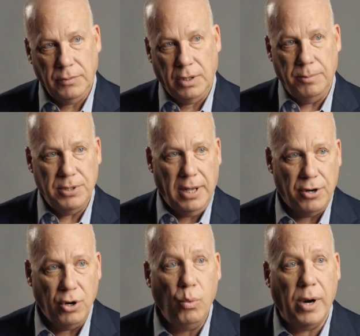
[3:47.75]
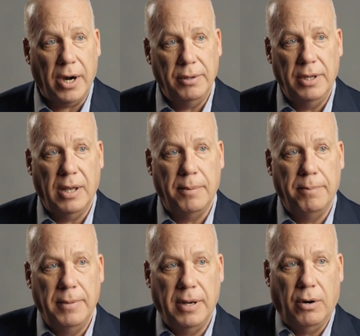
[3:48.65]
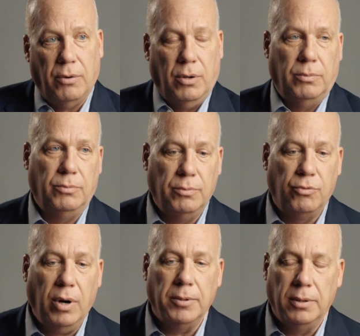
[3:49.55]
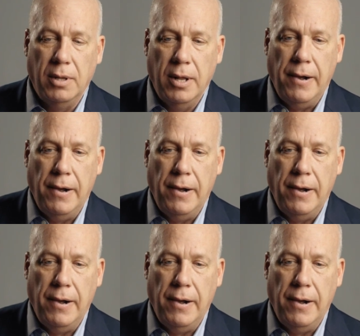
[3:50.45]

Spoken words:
It comes out of nowhere in the rubble.